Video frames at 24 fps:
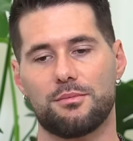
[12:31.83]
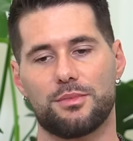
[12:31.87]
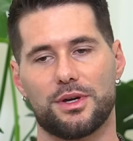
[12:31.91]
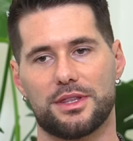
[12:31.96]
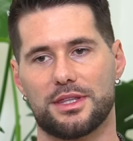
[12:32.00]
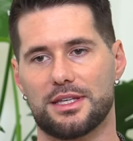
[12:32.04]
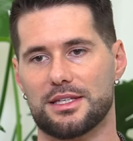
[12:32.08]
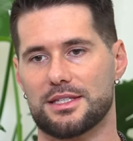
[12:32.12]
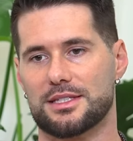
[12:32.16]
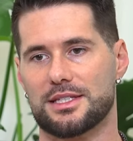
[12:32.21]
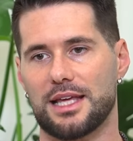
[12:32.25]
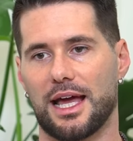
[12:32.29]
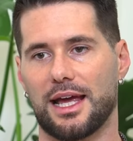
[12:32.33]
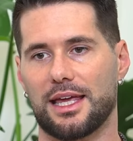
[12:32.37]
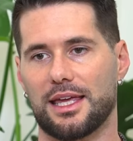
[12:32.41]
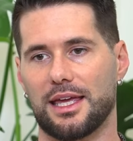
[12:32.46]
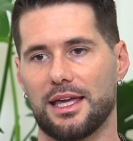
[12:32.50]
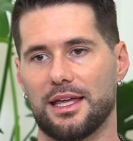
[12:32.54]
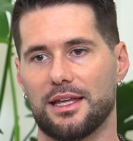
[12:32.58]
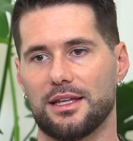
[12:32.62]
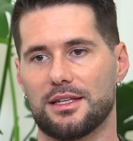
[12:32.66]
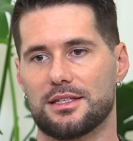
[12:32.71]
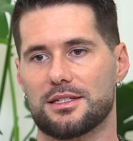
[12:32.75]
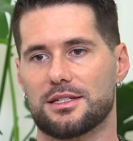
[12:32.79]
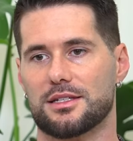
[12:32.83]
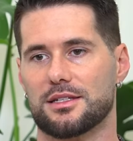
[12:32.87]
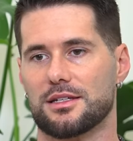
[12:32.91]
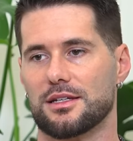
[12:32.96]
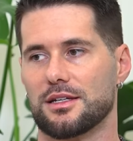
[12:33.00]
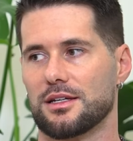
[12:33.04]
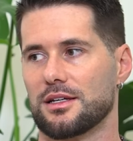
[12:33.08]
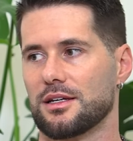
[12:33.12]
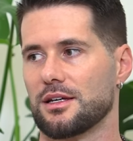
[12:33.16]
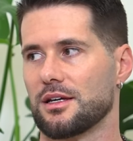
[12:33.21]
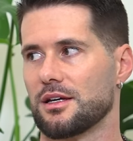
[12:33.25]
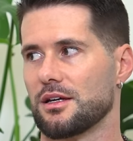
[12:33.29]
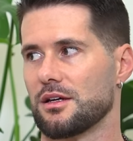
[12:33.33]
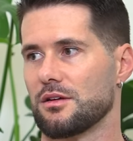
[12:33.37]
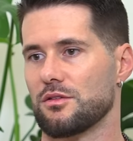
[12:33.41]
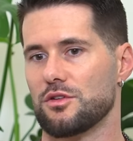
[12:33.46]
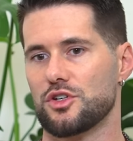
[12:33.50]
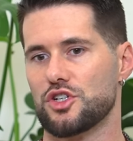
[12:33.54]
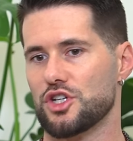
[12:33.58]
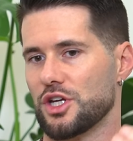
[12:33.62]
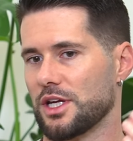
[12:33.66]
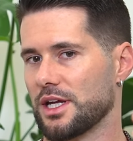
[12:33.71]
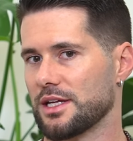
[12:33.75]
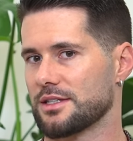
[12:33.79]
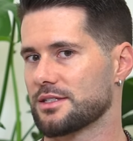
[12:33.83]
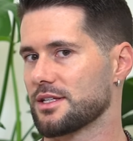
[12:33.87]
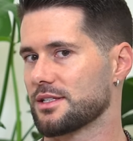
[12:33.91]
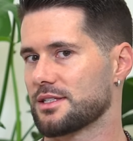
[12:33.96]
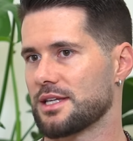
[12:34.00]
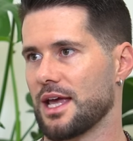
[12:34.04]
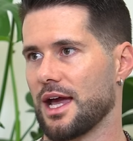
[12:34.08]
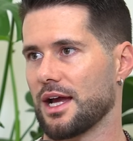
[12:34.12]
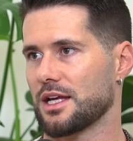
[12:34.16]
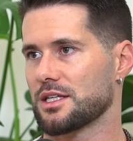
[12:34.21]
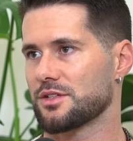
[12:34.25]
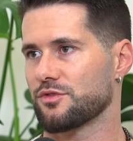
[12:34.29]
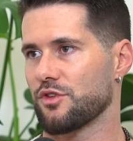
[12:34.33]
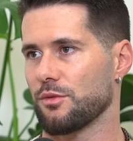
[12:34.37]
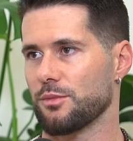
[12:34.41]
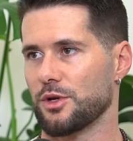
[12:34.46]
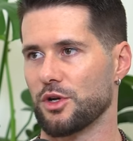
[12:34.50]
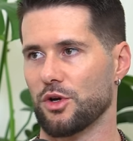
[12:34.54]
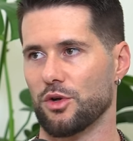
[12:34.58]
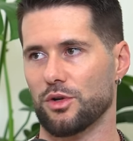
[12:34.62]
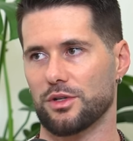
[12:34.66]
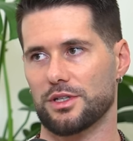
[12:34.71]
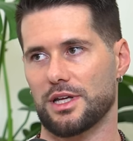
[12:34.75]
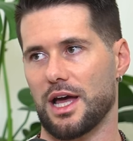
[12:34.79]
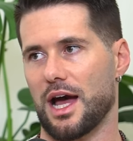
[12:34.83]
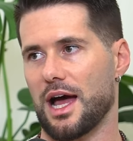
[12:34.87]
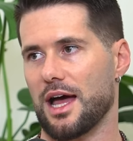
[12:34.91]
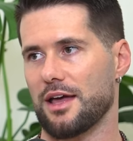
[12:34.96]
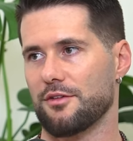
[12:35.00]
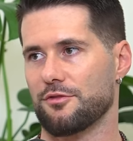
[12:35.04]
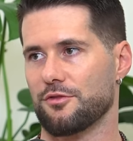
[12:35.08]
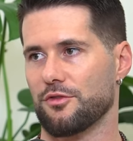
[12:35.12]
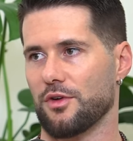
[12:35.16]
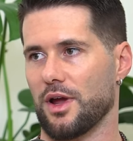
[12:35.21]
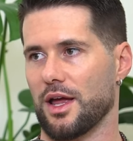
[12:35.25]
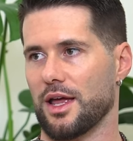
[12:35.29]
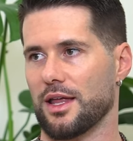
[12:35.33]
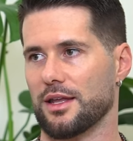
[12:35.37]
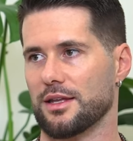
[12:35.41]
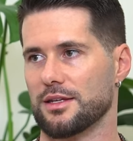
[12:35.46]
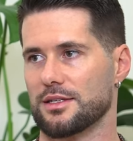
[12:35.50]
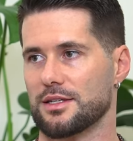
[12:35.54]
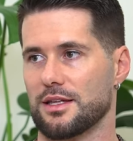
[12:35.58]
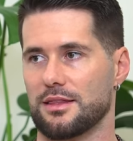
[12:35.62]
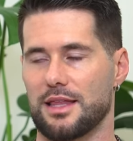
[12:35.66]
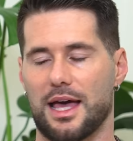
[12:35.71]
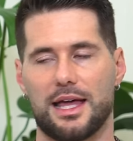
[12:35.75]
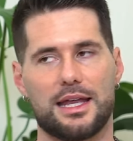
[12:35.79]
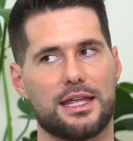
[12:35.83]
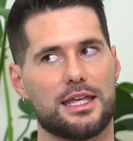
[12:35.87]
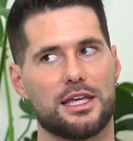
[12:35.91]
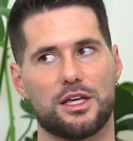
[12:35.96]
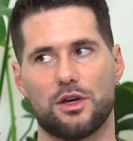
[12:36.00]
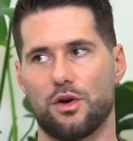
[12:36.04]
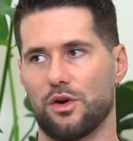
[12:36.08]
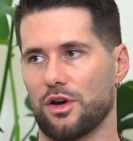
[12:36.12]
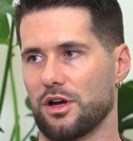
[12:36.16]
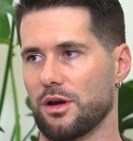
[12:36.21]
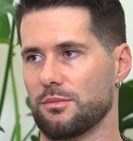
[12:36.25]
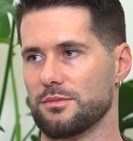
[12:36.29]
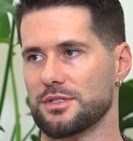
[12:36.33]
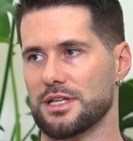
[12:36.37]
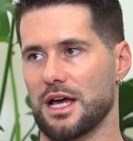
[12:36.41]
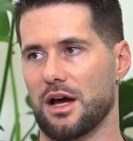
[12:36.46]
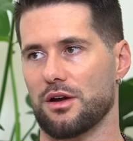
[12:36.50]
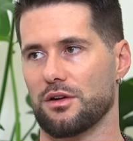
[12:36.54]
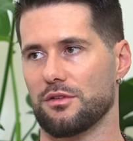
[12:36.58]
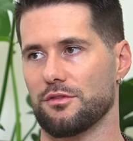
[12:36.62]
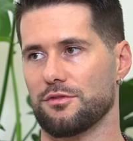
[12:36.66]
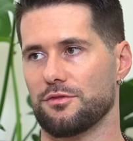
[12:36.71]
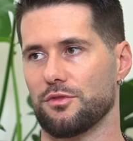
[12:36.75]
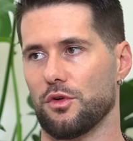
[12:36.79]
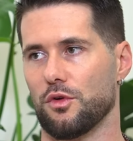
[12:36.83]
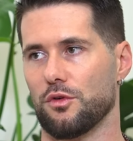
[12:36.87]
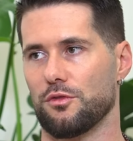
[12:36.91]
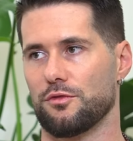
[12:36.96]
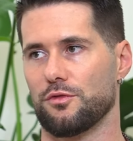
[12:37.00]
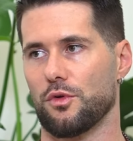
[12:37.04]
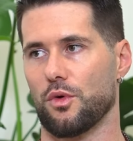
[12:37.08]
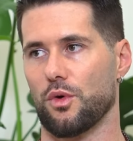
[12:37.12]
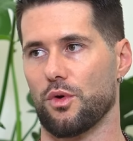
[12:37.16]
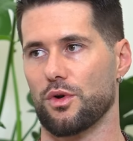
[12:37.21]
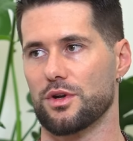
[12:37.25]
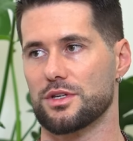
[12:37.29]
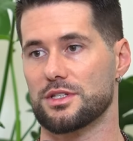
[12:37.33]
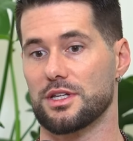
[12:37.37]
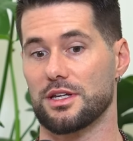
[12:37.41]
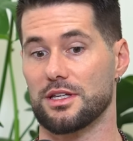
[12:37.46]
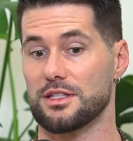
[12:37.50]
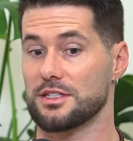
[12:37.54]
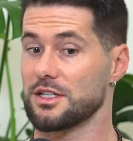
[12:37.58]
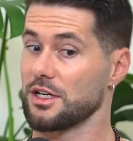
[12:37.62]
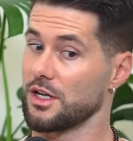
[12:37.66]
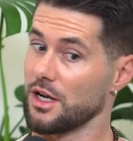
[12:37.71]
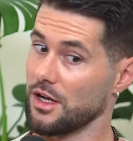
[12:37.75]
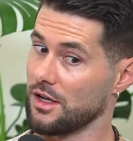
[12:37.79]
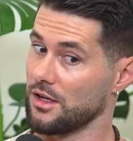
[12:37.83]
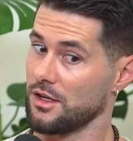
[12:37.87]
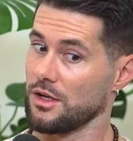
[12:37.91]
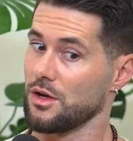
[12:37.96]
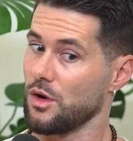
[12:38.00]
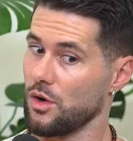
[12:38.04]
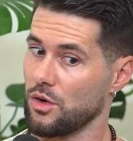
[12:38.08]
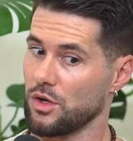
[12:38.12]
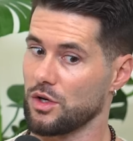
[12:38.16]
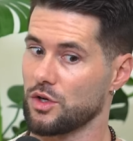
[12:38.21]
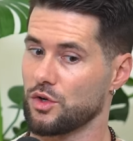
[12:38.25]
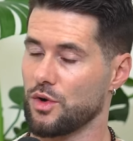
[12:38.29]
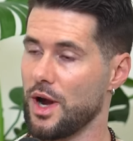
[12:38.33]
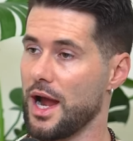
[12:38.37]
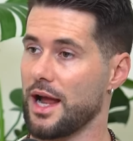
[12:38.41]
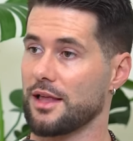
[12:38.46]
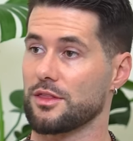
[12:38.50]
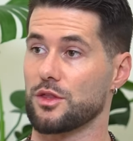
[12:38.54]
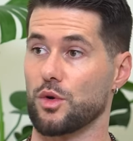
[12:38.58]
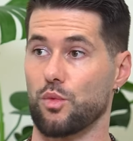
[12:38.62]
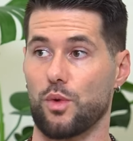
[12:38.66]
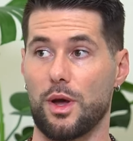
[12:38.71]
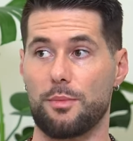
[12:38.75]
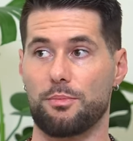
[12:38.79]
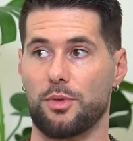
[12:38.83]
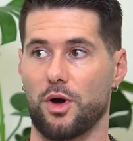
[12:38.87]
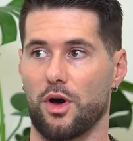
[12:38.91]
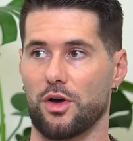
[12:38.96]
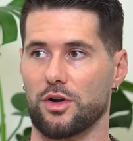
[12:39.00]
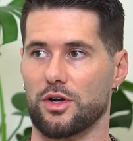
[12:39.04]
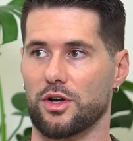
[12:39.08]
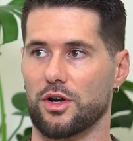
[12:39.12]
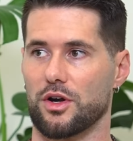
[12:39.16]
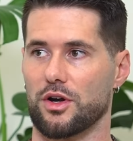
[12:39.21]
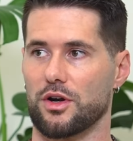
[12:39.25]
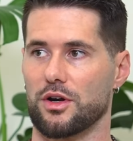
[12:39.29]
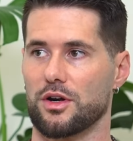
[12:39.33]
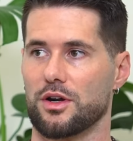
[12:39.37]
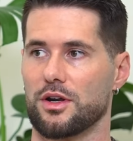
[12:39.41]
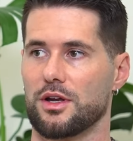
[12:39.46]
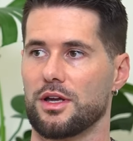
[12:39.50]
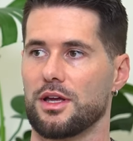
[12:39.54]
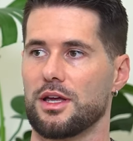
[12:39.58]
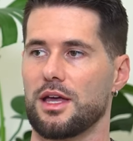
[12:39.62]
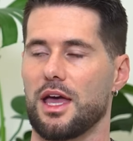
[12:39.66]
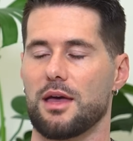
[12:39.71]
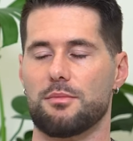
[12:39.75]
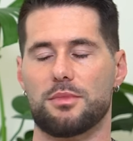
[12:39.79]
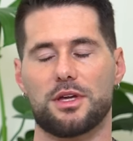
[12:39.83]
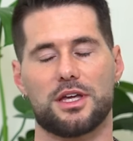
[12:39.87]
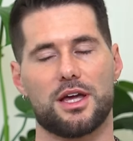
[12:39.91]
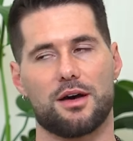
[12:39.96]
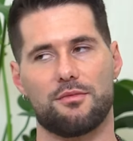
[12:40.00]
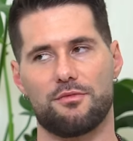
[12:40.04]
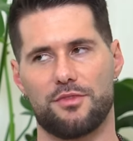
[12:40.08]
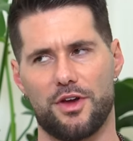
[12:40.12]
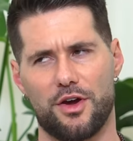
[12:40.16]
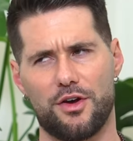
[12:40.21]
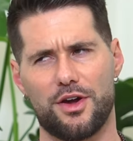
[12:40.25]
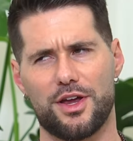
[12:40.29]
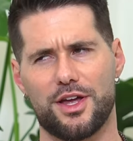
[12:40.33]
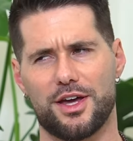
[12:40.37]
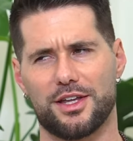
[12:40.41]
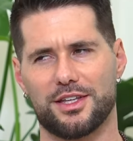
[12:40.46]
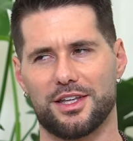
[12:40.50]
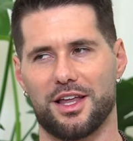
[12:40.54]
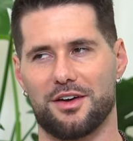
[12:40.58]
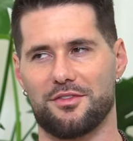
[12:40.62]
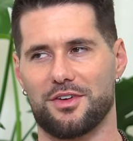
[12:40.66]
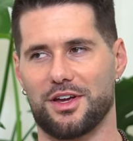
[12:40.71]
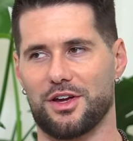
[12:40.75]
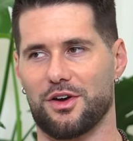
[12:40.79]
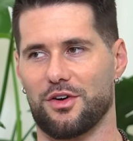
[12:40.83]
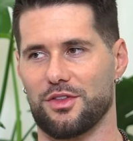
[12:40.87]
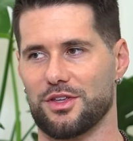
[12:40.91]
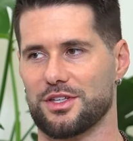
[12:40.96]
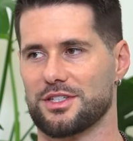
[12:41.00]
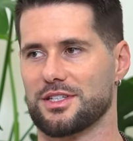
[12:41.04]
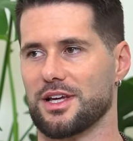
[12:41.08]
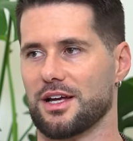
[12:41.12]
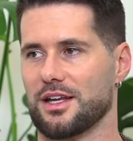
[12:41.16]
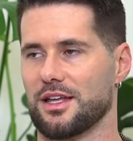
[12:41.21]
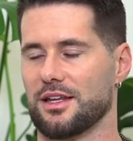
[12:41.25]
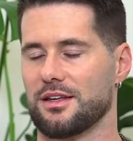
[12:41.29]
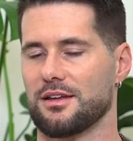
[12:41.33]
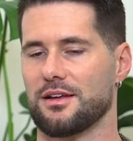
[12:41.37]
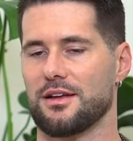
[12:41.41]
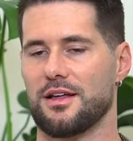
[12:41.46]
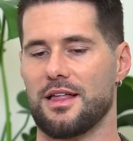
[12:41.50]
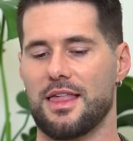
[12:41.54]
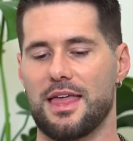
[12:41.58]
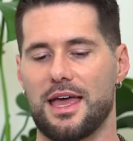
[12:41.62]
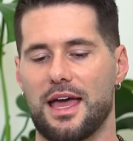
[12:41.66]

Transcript: But the second she gets a text from an old guy friend, that ego comes out in full force and is going to crack the whip on her and become very unloving all of a sudden.